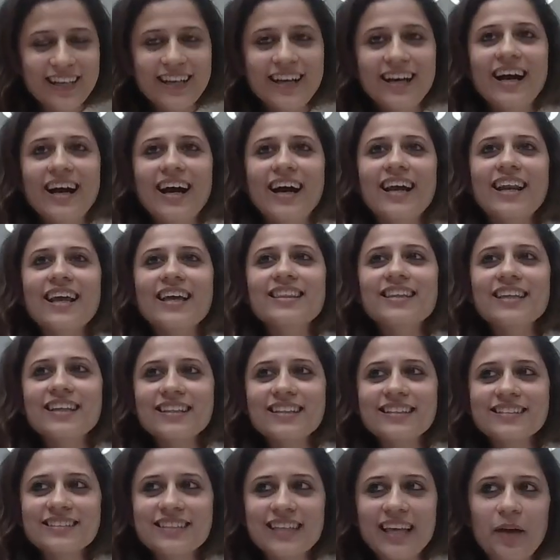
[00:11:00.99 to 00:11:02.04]
And I think
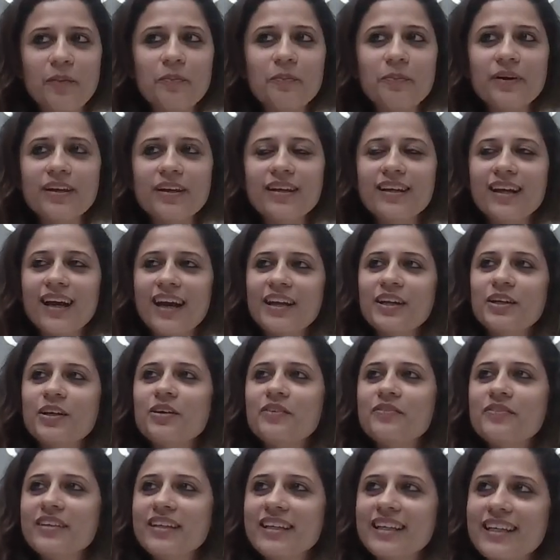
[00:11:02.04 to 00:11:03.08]
this campaign kind
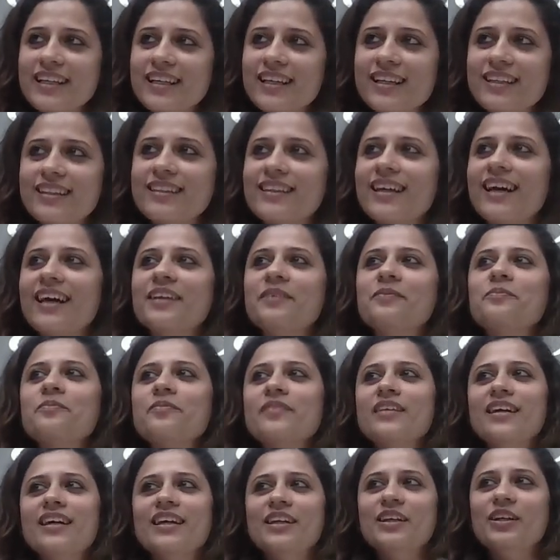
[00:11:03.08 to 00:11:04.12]
of needed that
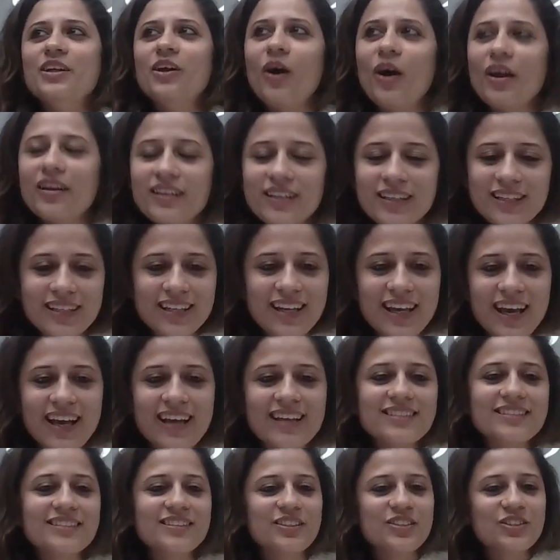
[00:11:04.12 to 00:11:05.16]

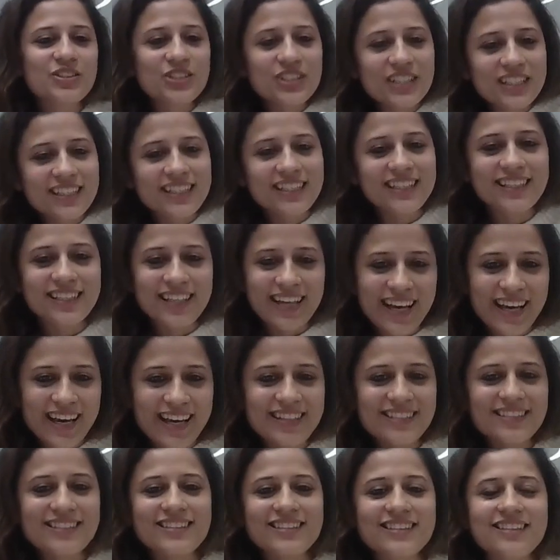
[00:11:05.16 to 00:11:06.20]
naughtiness, the
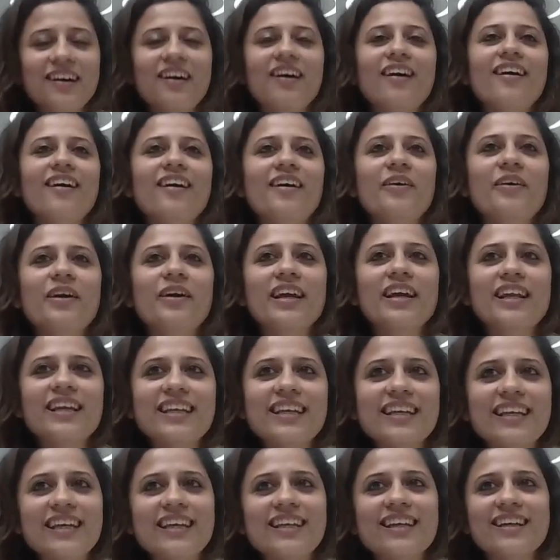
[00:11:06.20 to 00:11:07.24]
cheekiness. It
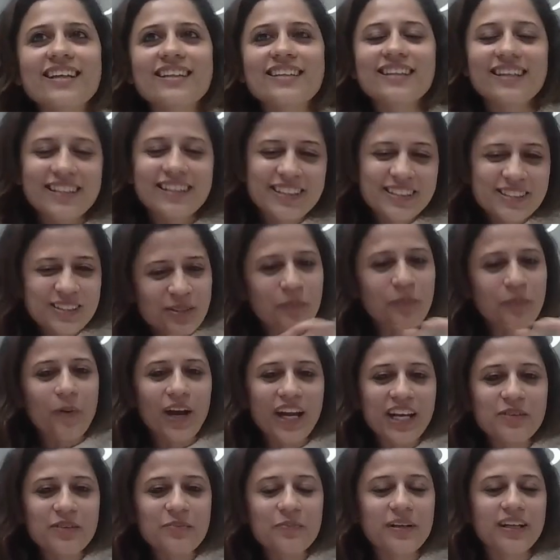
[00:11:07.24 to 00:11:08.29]
needed the
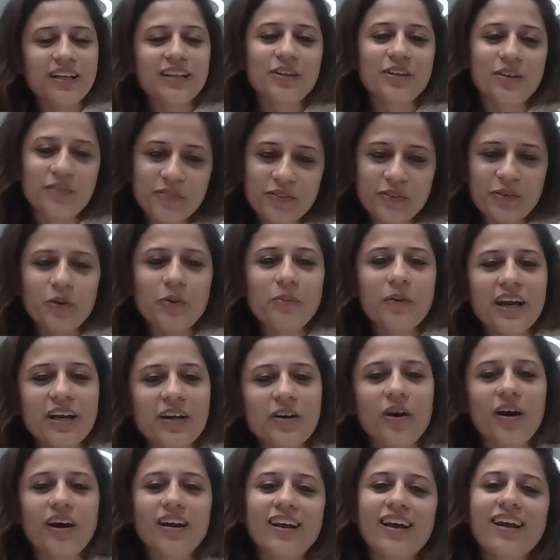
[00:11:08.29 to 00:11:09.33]
disappointment of, oh my
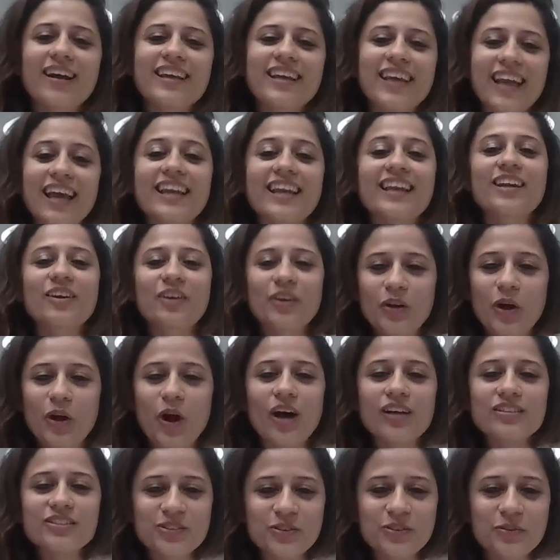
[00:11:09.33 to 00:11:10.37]
God, I again
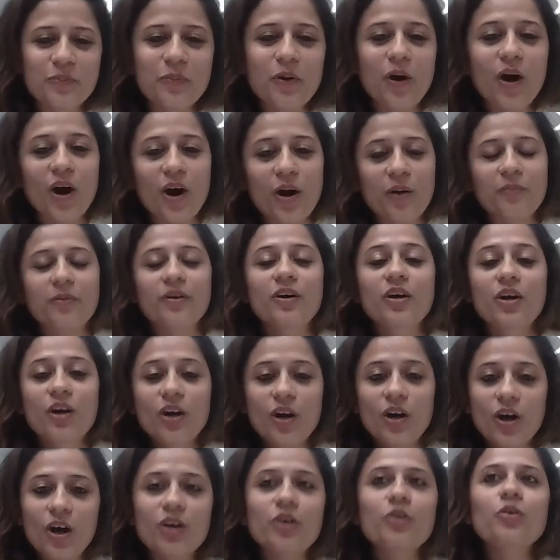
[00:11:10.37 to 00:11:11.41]
lost to mom.
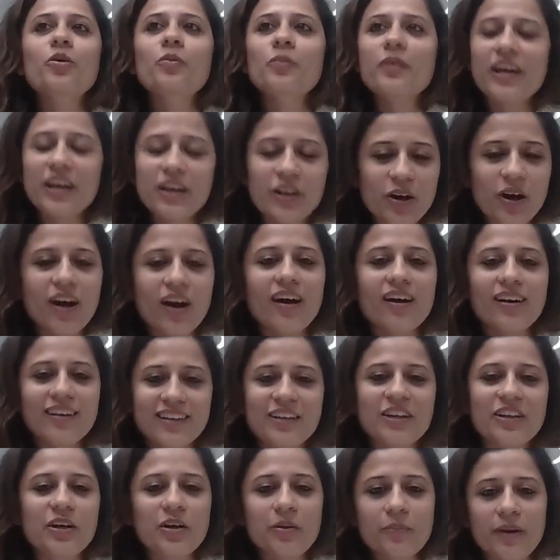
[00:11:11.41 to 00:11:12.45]
Or, oh my God,
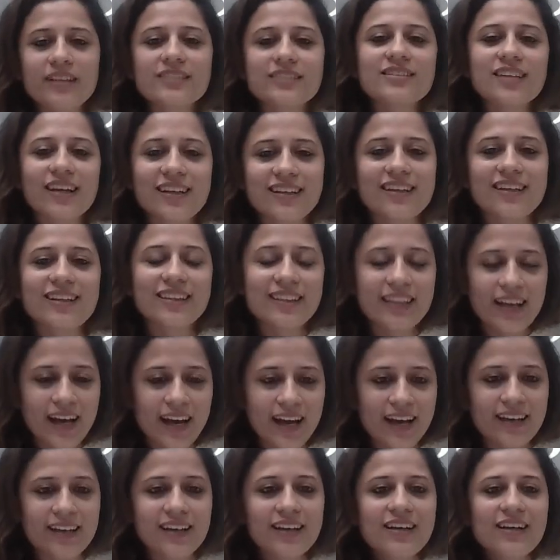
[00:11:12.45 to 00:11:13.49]
my son did
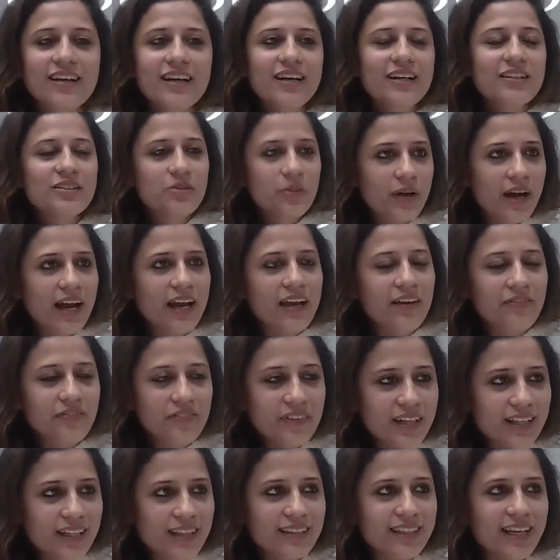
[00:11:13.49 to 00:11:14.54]
that. So I
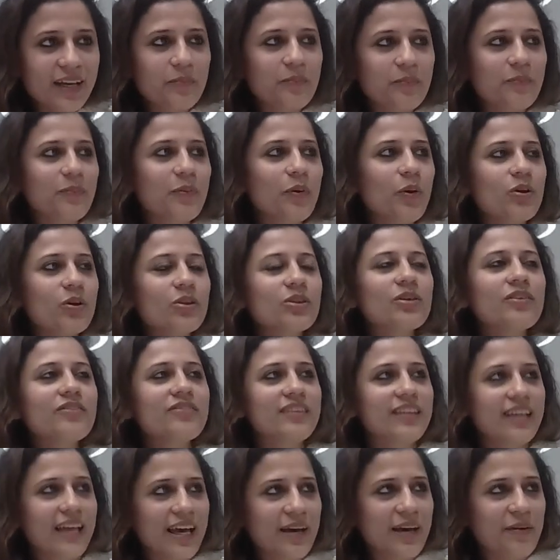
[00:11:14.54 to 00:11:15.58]
feel that both of
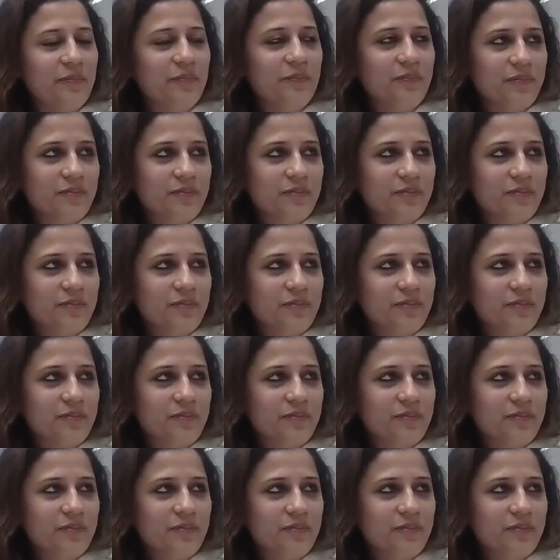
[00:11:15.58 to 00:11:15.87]
them